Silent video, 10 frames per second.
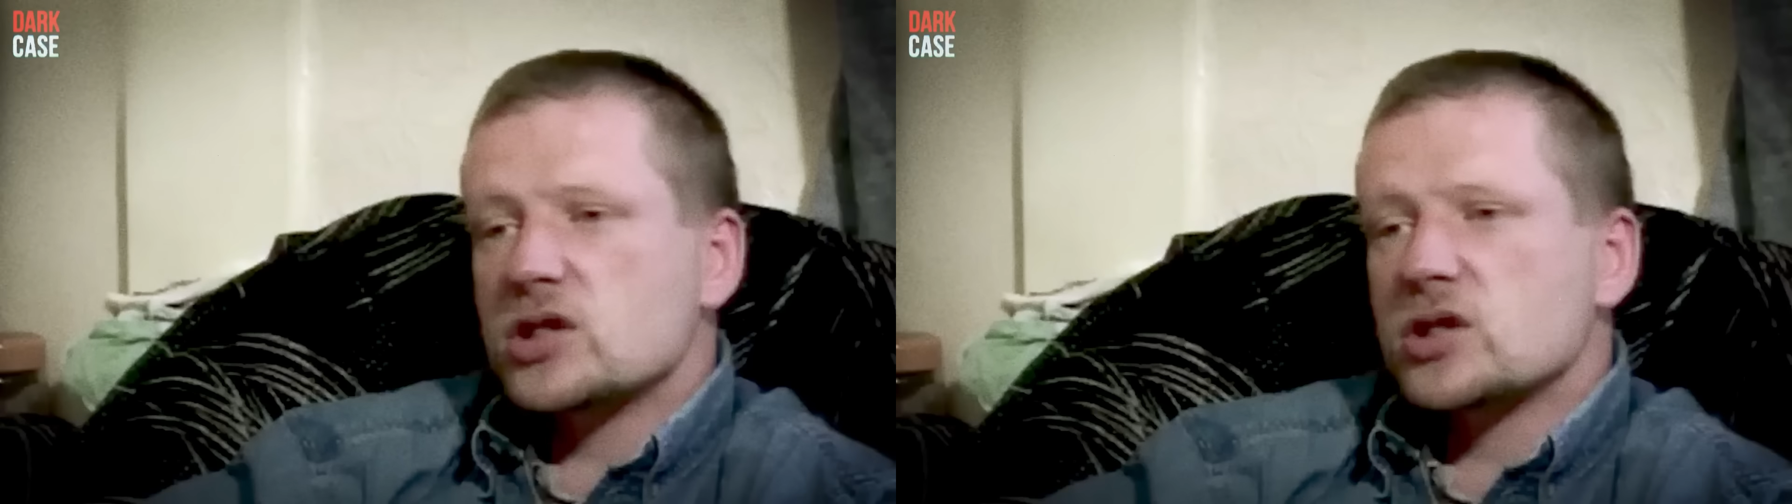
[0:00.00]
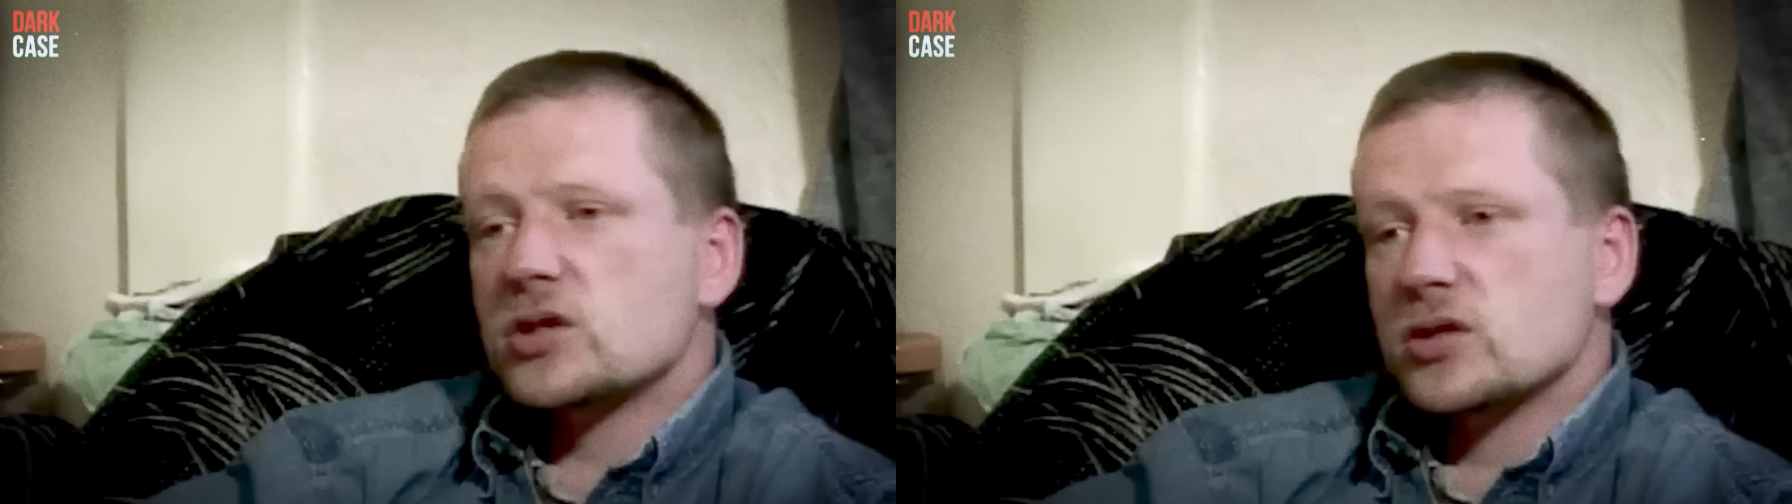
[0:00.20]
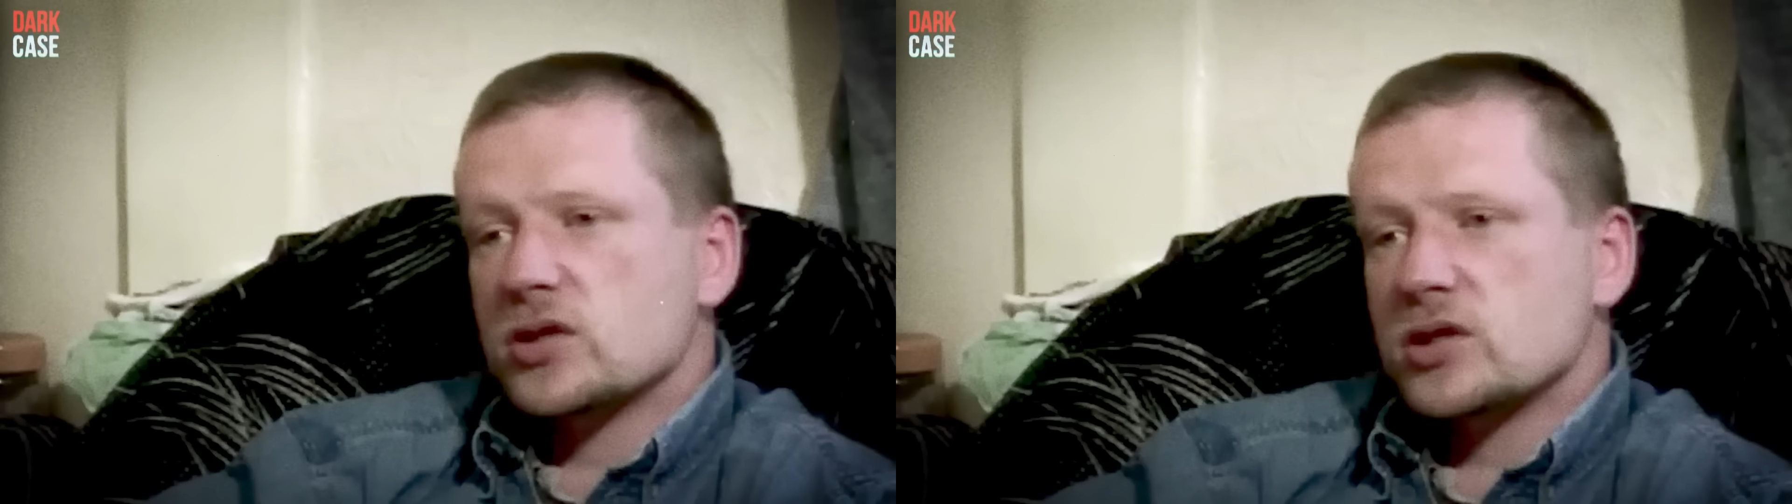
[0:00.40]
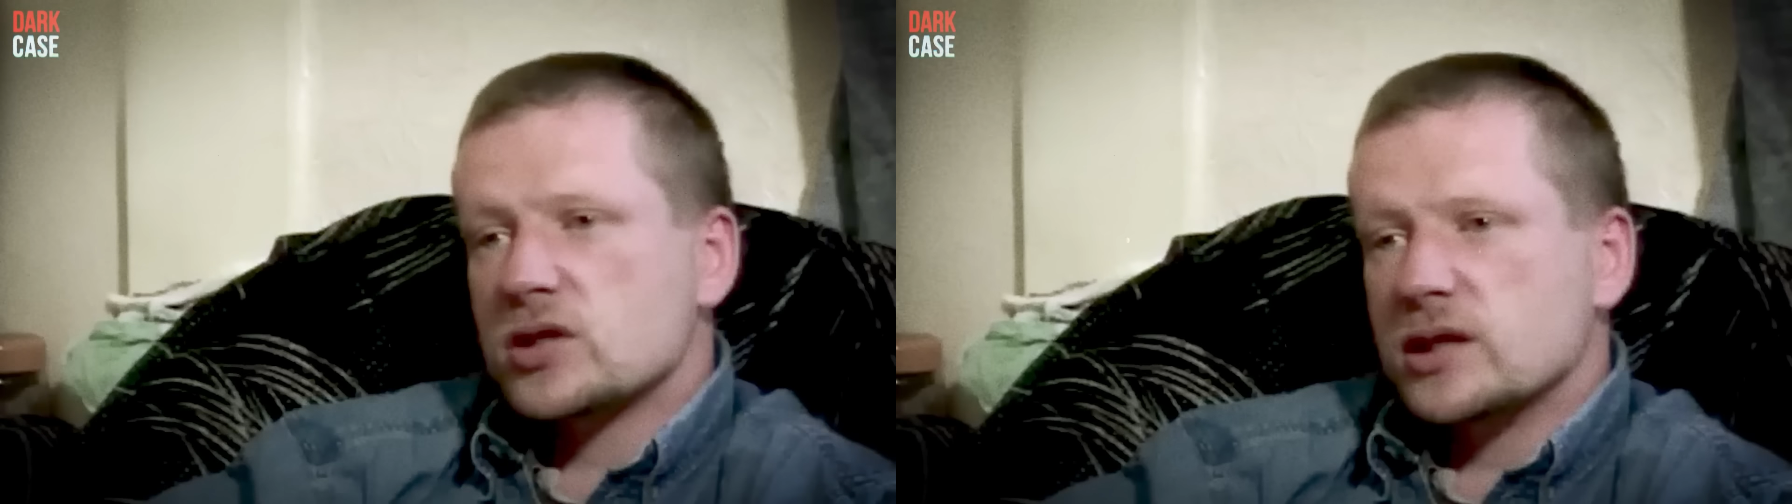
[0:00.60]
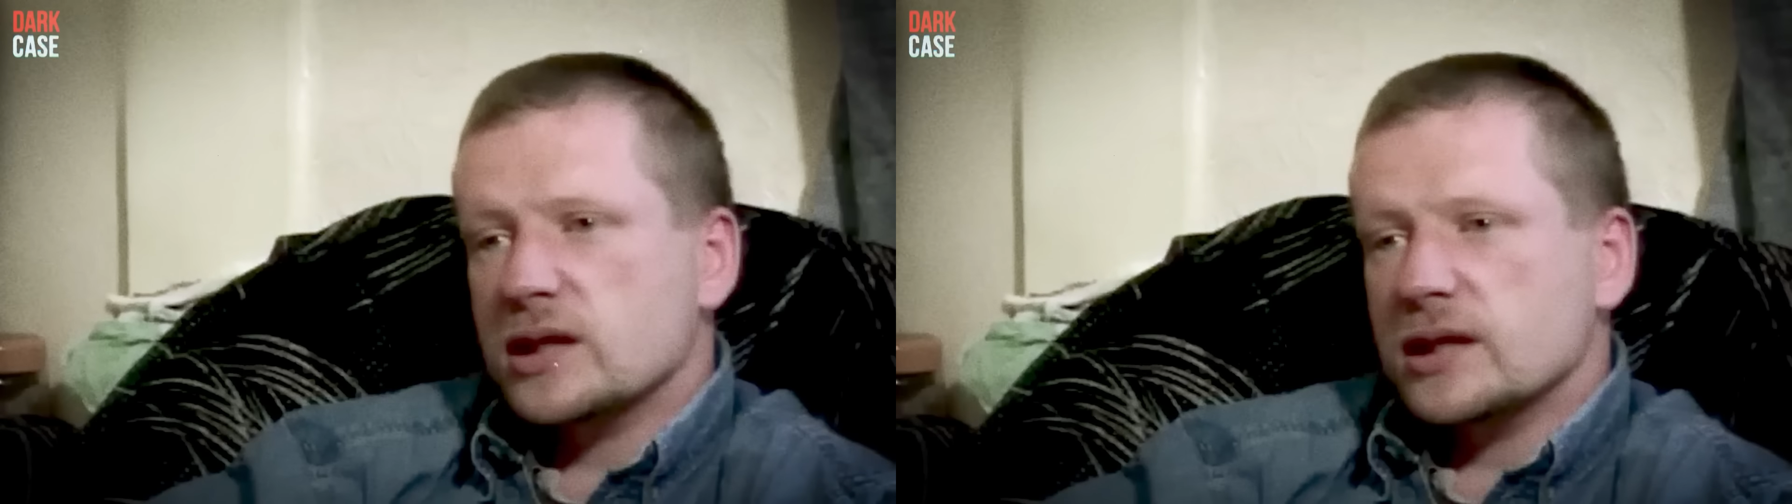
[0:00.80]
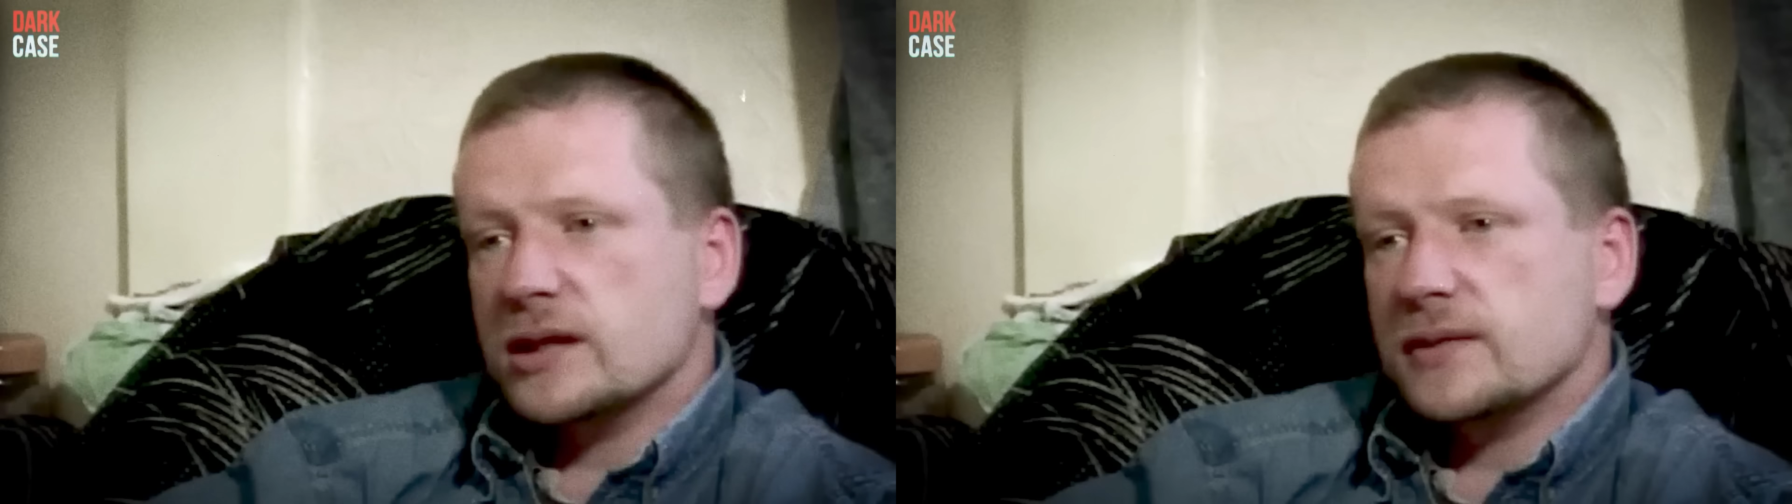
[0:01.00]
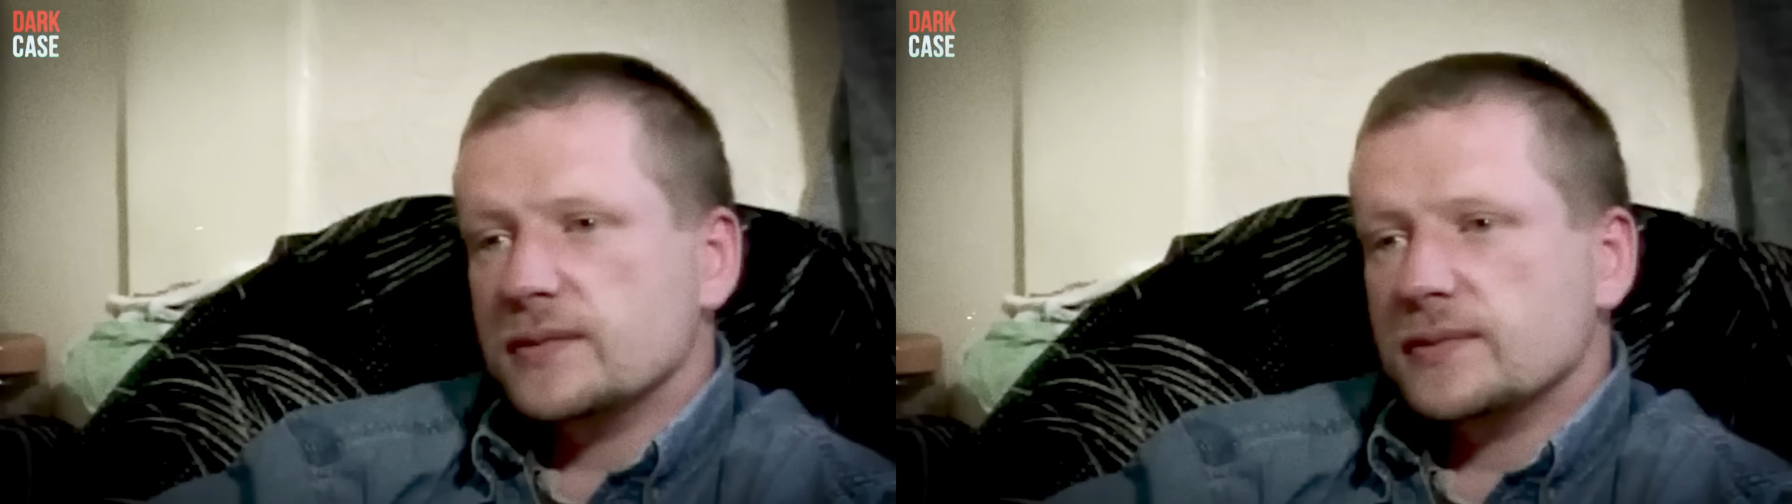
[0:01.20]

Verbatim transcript: looking for the boy.